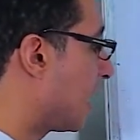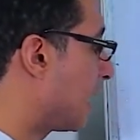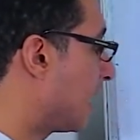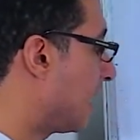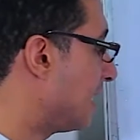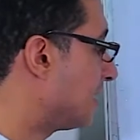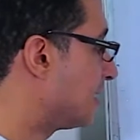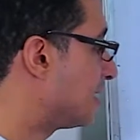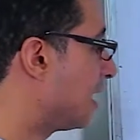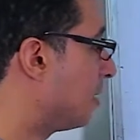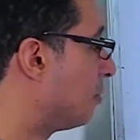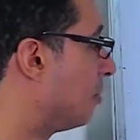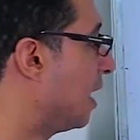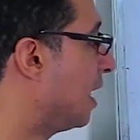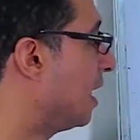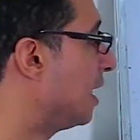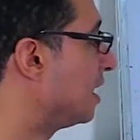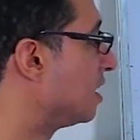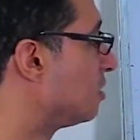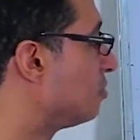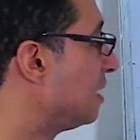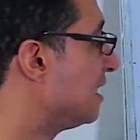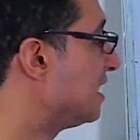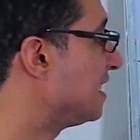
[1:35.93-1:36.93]
Kataba,
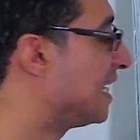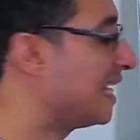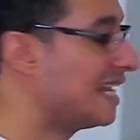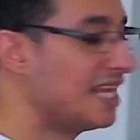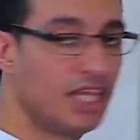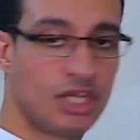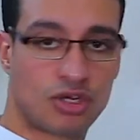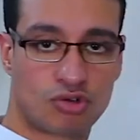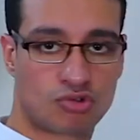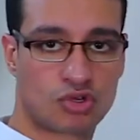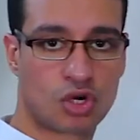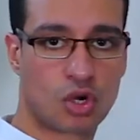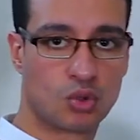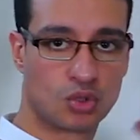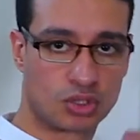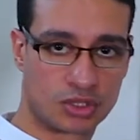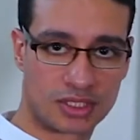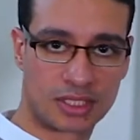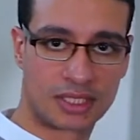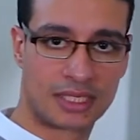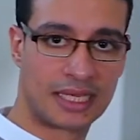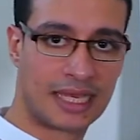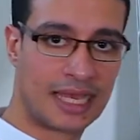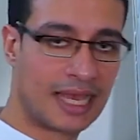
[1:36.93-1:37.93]
it means he wrote.
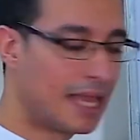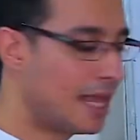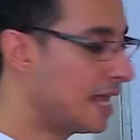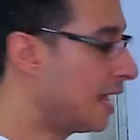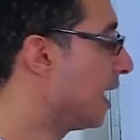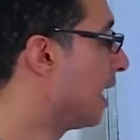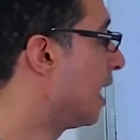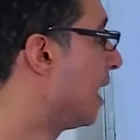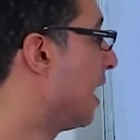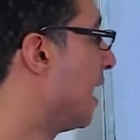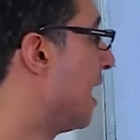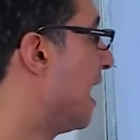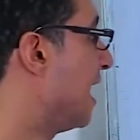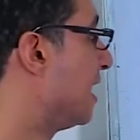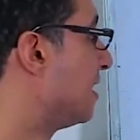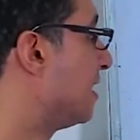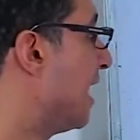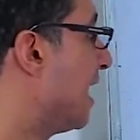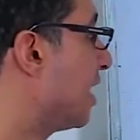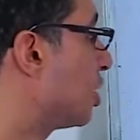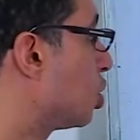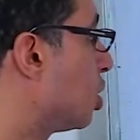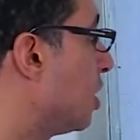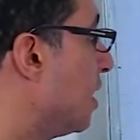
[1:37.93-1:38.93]
And
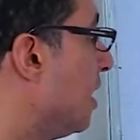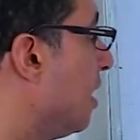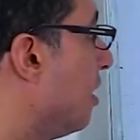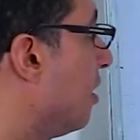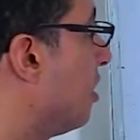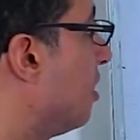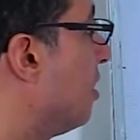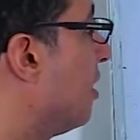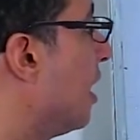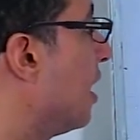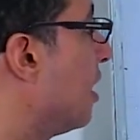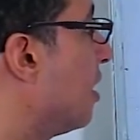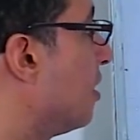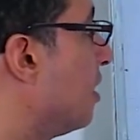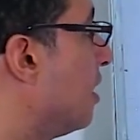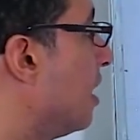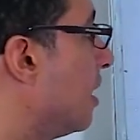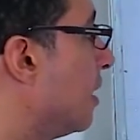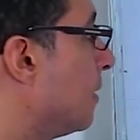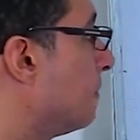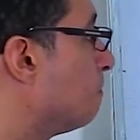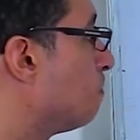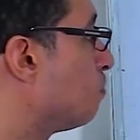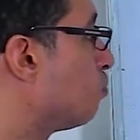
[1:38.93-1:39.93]
actually
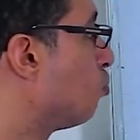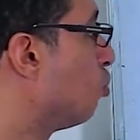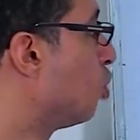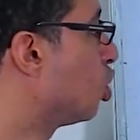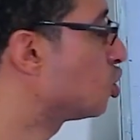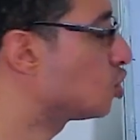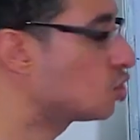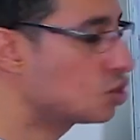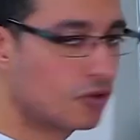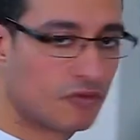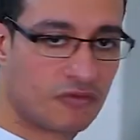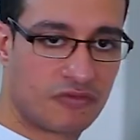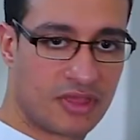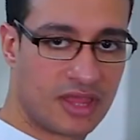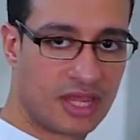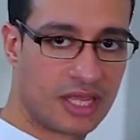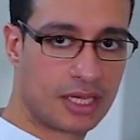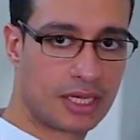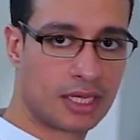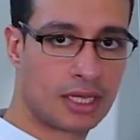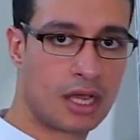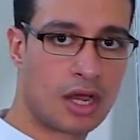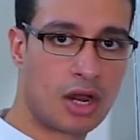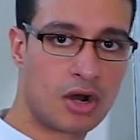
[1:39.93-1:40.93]
the most of
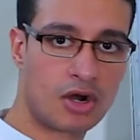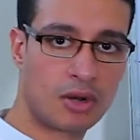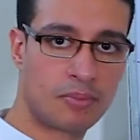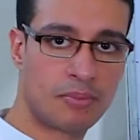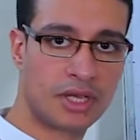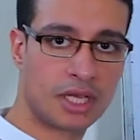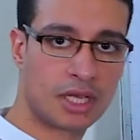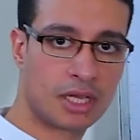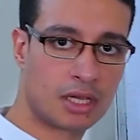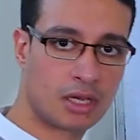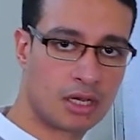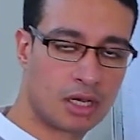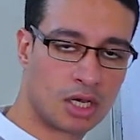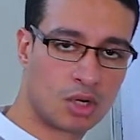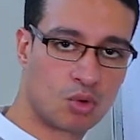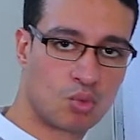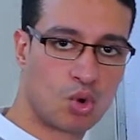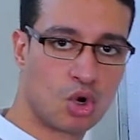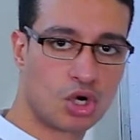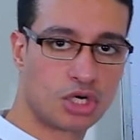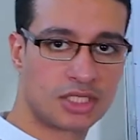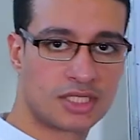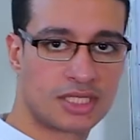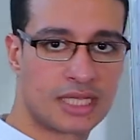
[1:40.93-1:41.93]
the Arabic
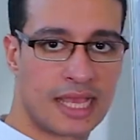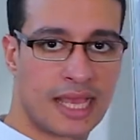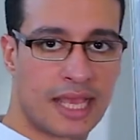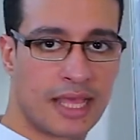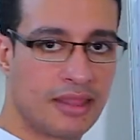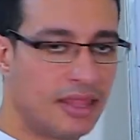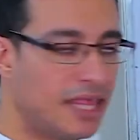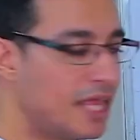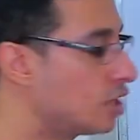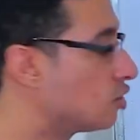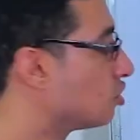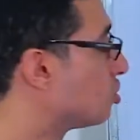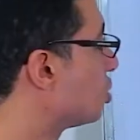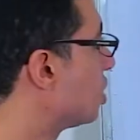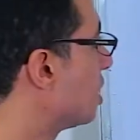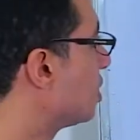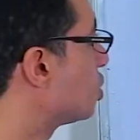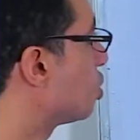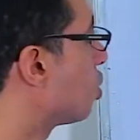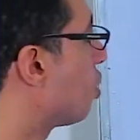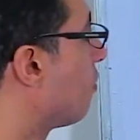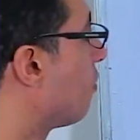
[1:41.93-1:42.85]
words, they consist